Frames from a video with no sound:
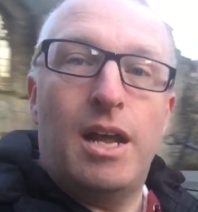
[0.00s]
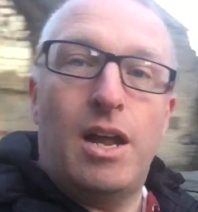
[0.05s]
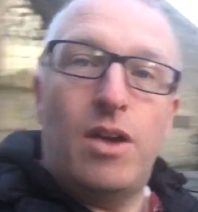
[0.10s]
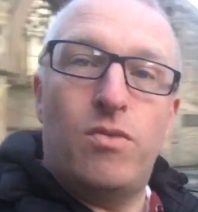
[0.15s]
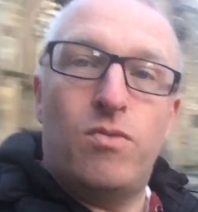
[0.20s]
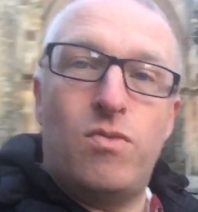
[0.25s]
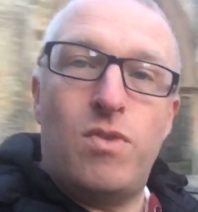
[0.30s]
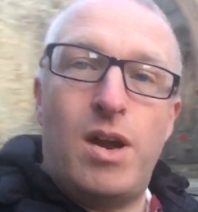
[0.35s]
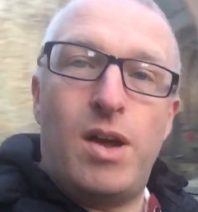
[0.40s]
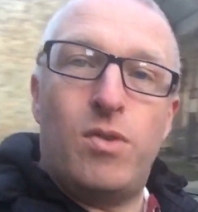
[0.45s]

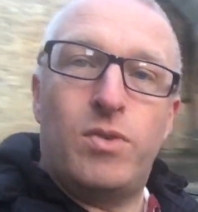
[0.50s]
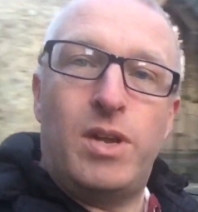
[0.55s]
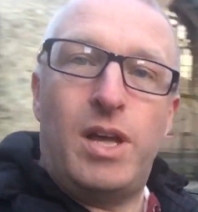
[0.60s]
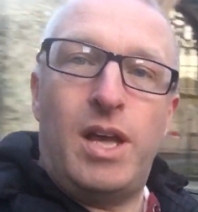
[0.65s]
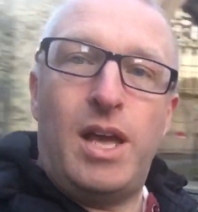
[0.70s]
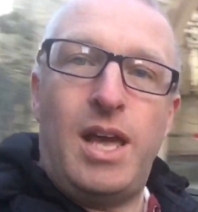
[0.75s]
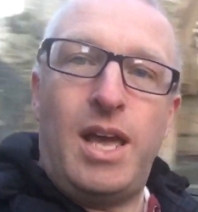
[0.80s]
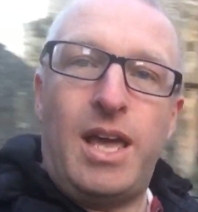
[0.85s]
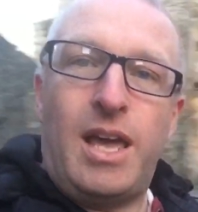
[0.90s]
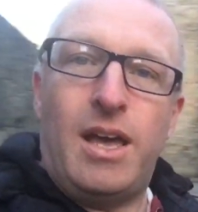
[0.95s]
And round
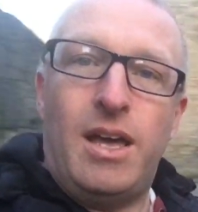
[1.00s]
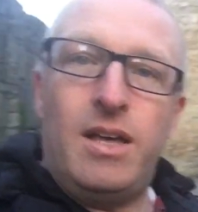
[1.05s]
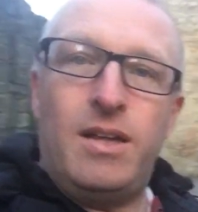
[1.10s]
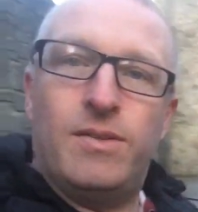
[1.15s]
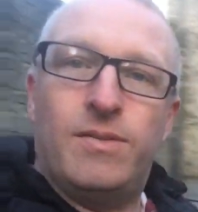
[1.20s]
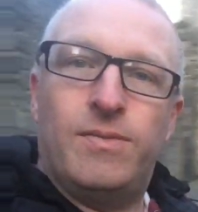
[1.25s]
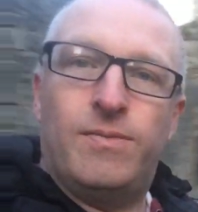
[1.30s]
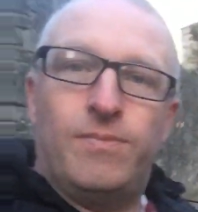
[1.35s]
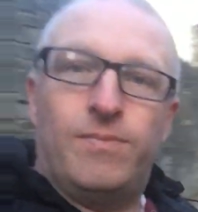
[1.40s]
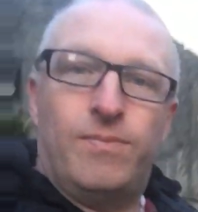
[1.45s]
here
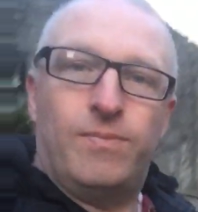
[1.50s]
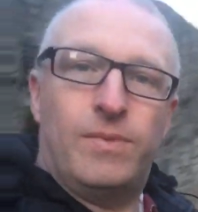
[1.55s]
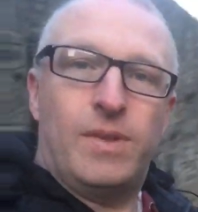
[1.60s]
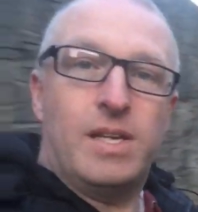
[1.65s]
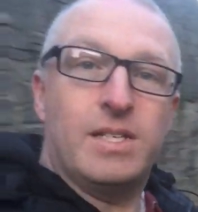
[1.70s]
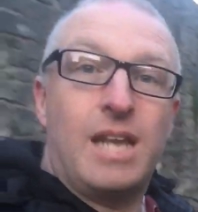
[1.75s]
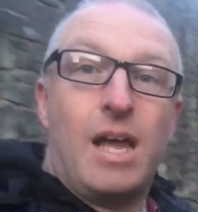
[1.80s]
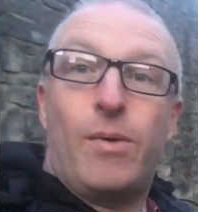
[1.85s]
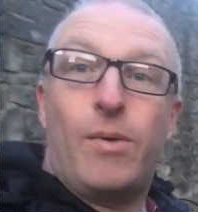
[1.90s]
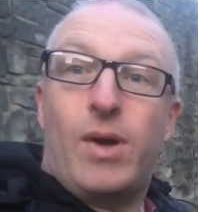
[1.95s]

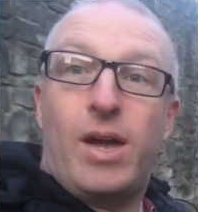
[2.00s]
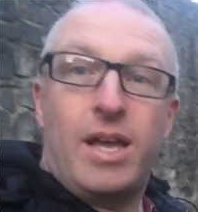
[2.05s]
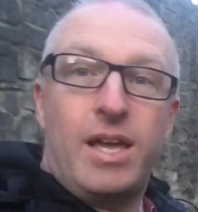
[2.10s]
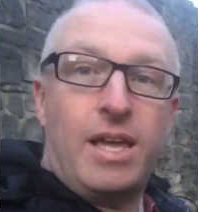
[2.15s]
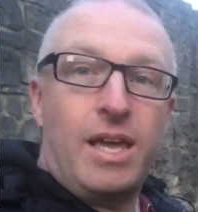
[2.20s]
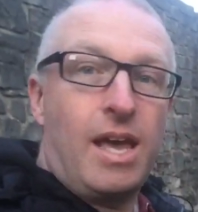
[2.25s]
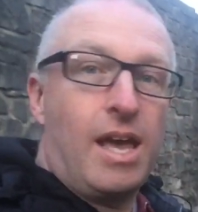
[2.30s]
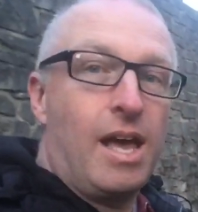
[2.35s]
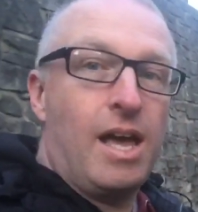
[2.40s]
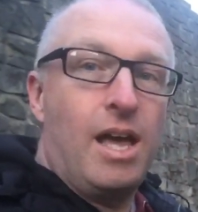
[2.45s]
it's now
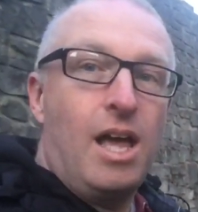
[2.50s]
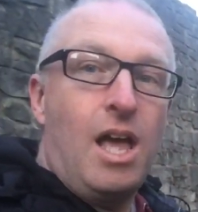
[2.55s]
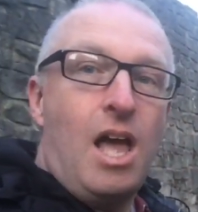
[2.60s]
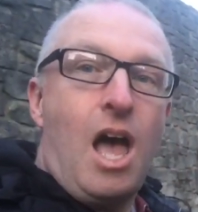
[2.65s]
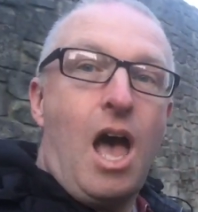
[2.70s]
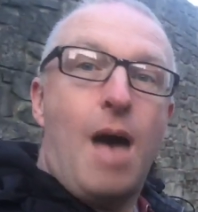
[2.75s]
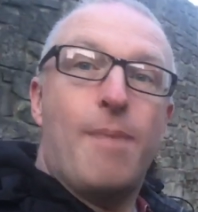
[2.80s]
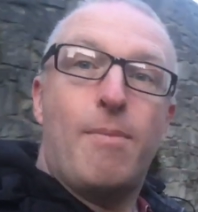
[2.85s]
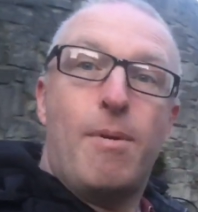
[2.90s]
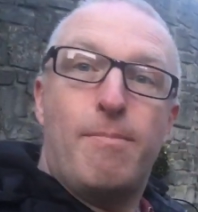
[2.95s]
a, uh,
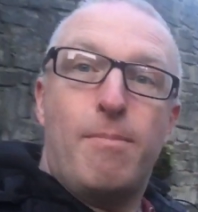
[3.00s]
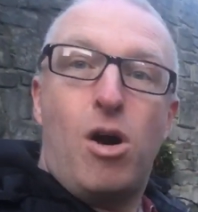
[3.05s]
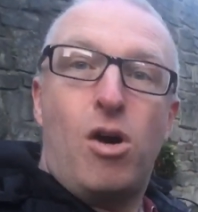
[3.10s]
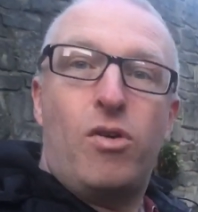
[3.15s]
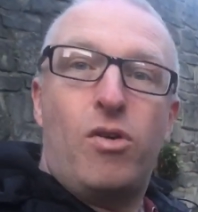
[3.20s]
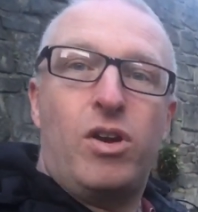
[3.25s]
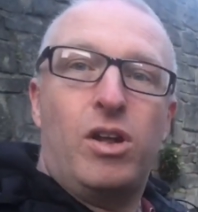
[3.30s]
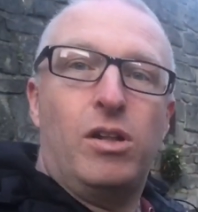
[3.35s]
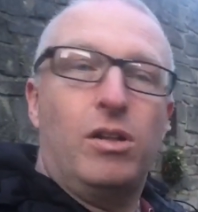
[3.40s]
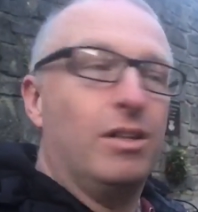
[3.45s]
a
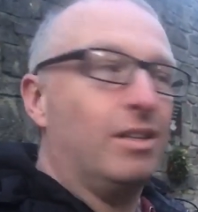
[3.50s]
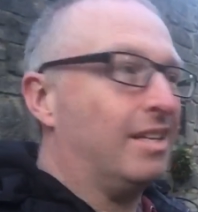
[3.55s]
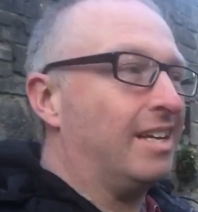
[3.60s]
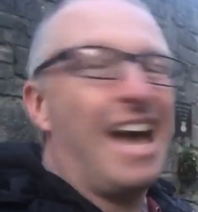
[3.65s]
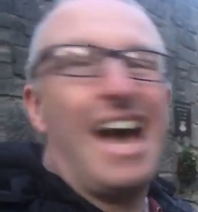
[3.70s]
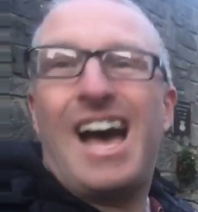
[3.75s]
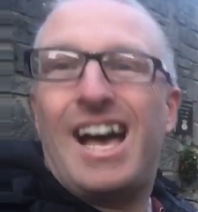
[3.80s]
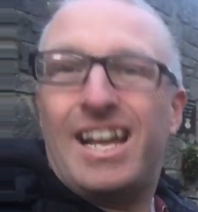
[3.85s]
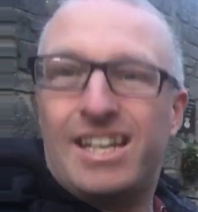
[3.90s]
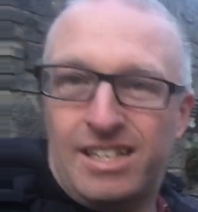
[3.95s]
memorial
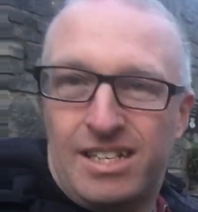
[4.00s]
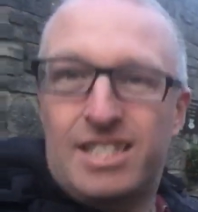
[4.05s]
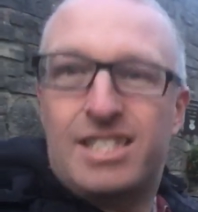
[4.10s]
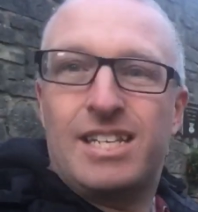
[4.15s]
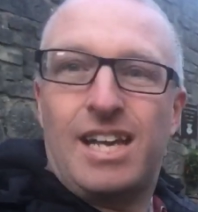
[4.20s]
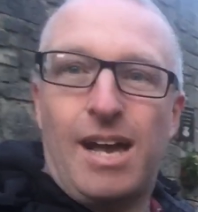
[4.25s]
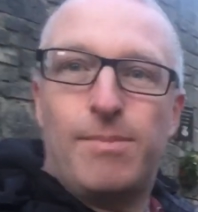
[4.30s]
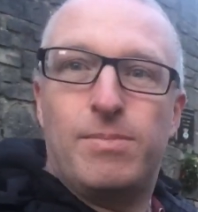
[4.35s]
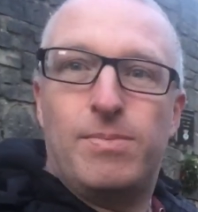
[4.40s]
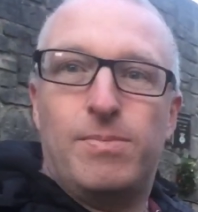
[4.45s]
garden
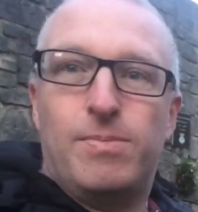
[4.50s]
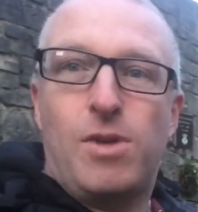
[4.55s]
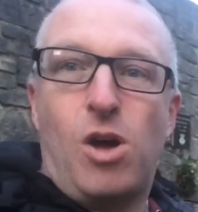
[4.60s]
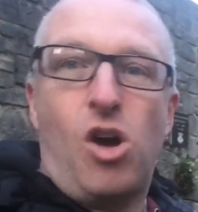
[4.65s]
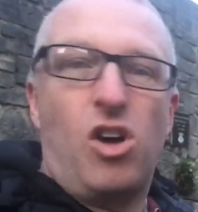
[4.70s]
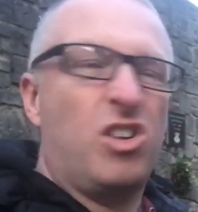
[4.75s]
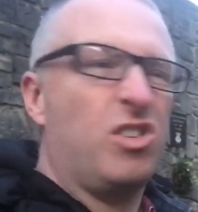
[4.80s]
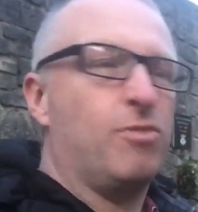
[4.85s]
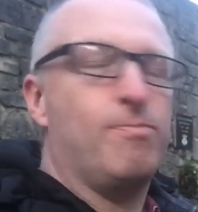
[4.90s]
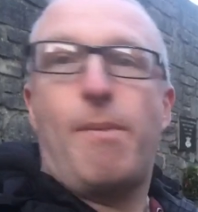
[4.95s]
type,
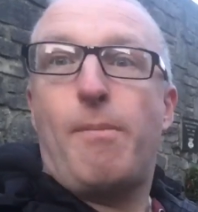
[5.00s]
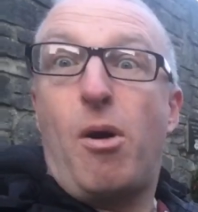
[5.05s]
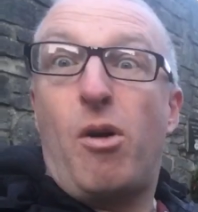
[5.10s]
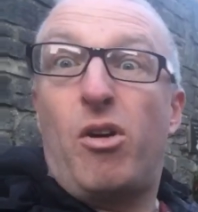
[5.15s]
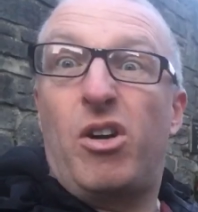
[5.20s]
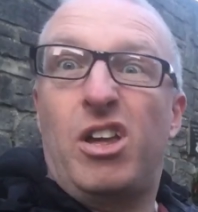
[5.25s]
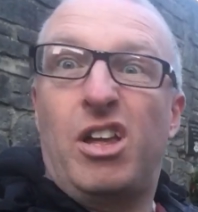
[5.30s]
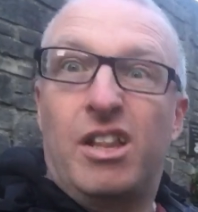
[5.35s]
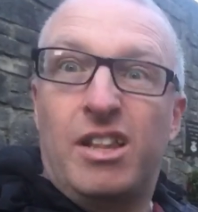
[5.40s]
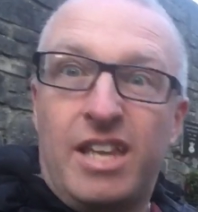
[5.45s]
or
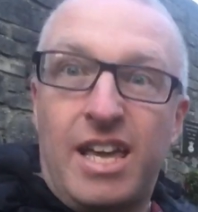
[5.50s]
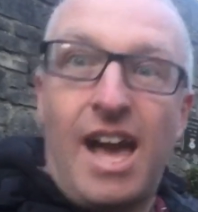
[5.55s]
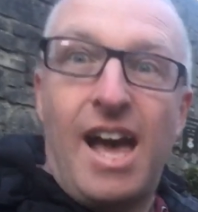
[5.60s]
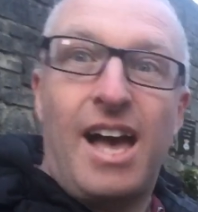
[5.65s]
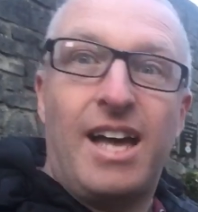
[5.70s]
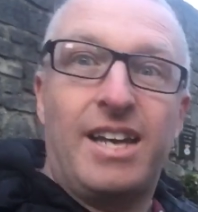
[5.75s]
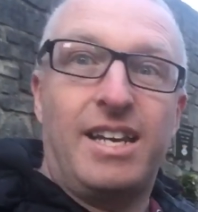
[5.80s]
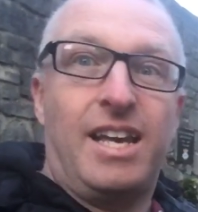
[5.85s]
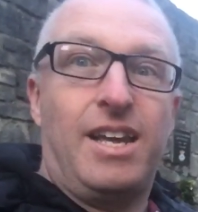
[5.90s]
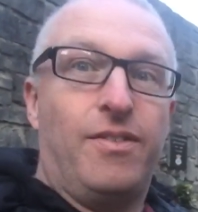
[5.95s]
memorial
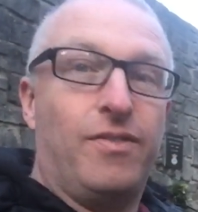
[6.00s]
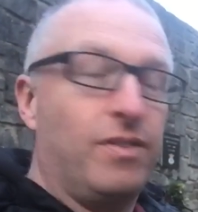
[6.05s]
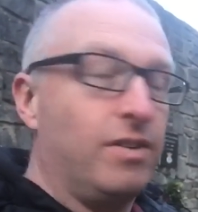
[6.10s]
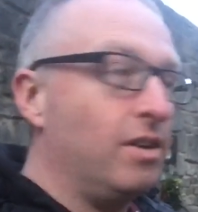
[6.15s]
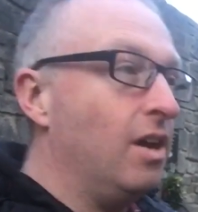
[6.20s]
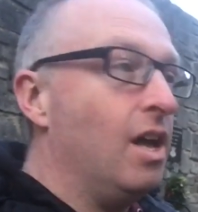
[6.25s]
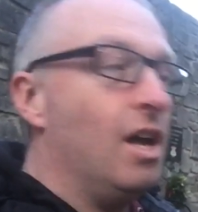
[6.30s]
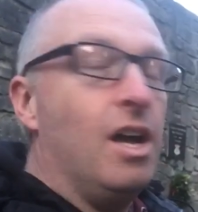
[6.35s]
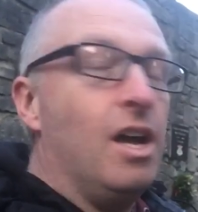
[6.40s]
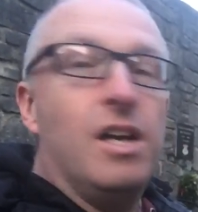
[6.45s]
yard
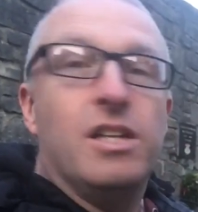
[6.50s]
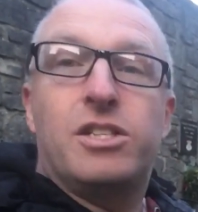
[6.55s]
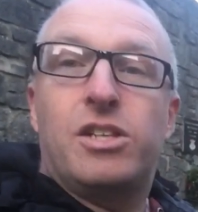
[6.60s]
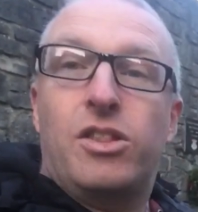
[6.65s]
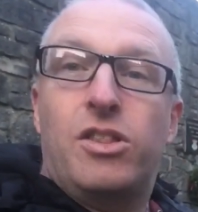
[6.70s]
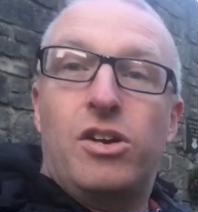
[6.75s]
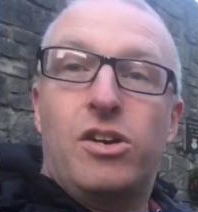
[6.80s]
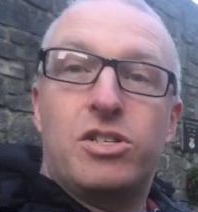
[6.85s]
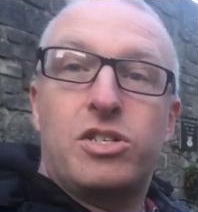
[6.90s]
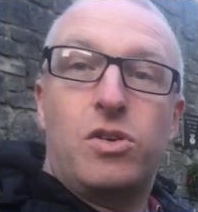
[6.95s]
even, to
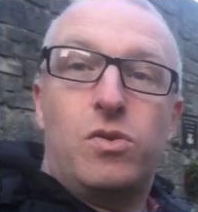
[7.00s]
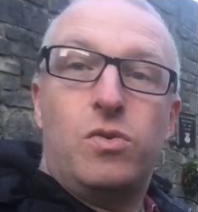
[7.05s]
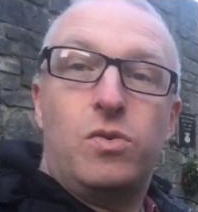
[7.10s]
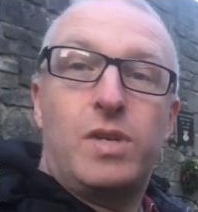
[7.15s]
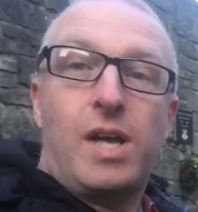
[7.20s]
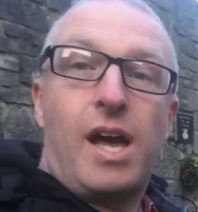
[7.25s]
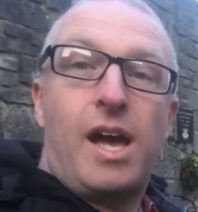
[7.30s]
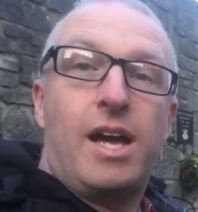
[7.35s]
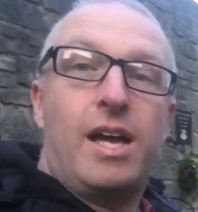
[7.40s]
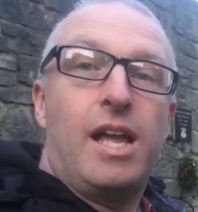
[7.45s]
those who
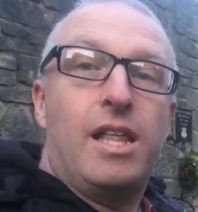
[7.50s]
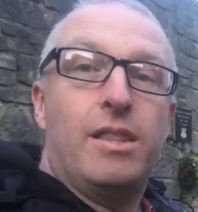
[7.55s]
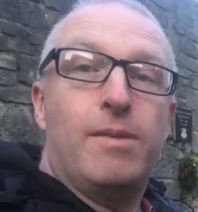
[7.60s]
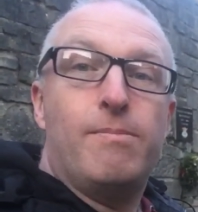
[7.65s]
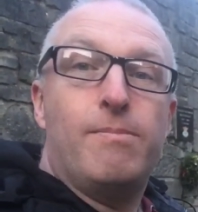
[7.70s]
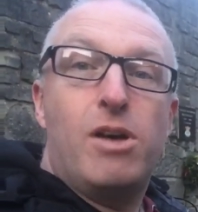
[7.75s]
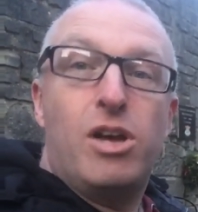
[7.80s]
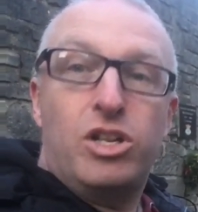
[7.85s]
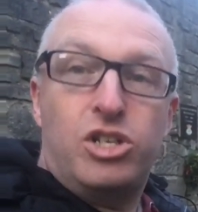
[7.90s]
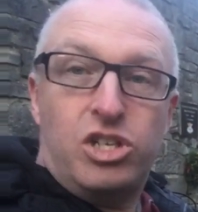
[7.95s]
died in the
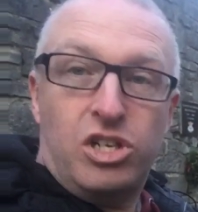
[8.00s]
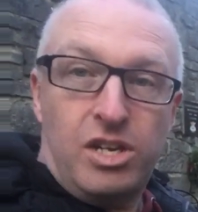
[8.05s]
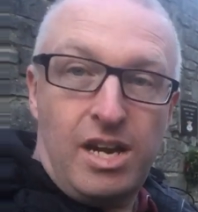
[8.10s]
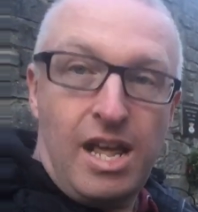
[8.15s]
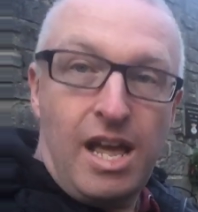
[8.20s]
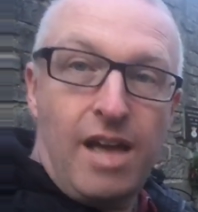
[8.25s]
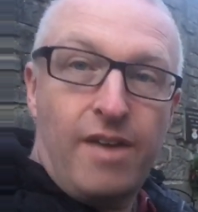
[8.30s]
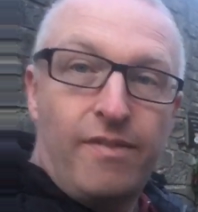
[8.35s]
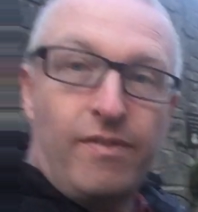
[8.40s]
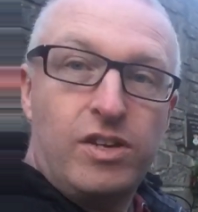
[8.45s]
Merchant
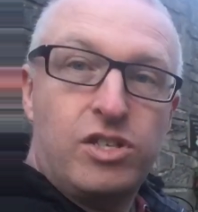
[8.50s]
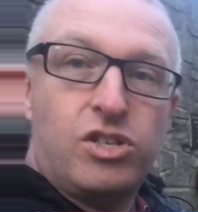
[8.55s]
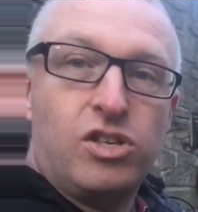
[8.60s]
Navy.